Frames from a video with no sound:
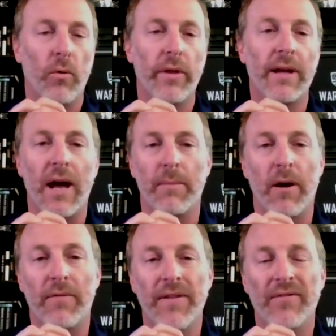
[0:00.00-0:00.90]
only got
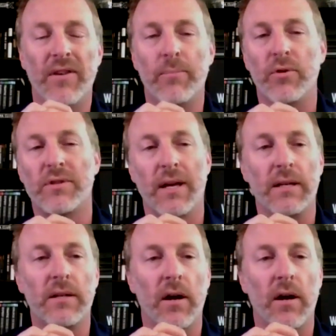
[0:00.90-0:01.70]
about 50%